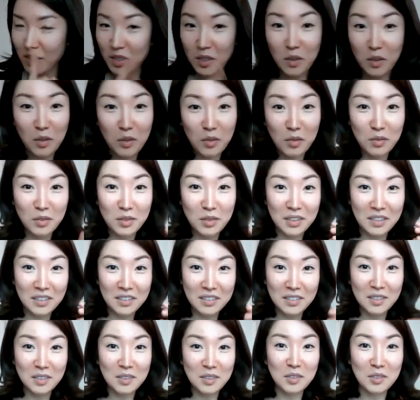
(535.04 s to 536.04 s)
the
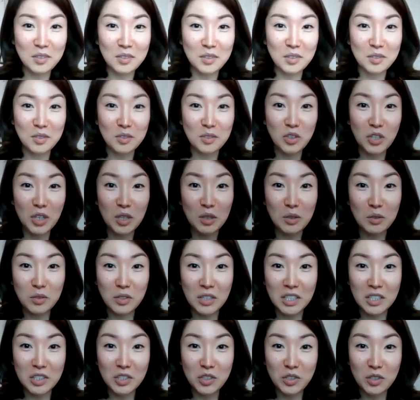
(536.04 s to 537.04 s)
the the, the cello
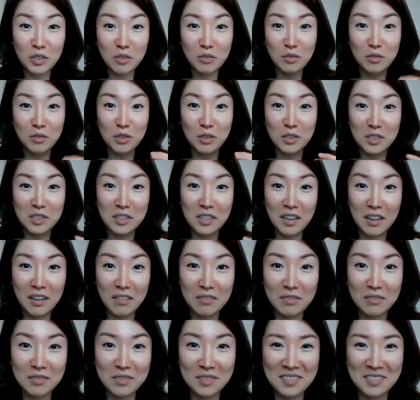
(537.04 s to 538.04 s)
teacher who doesn't have